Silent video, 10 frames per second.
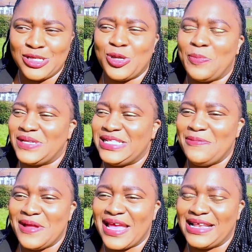to be
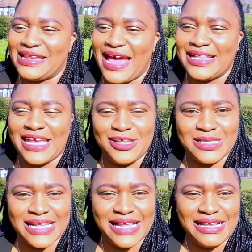sleeping at night and you
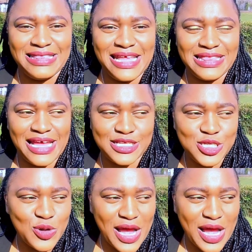suddenly think that you